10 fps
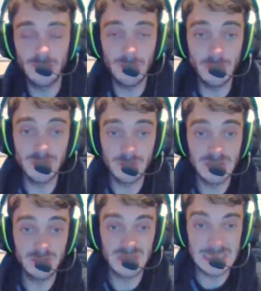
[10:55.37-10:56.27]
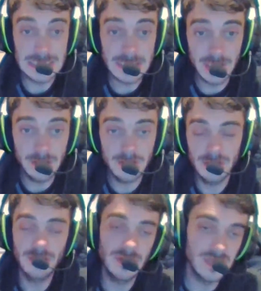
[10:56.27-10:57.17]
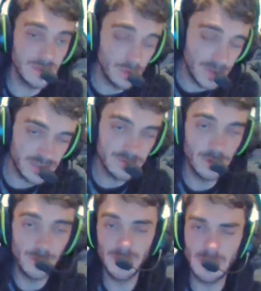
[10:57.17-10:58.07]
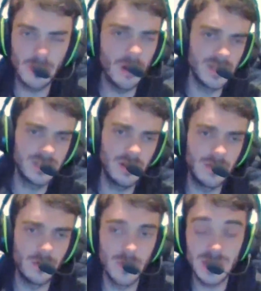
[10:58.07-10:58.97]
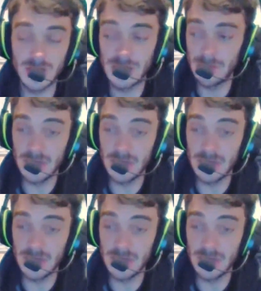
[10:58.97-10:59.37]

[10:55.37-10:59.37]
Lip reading: at Molde was decent. It's Norwegian football, and people go, it's only the Norwegian league.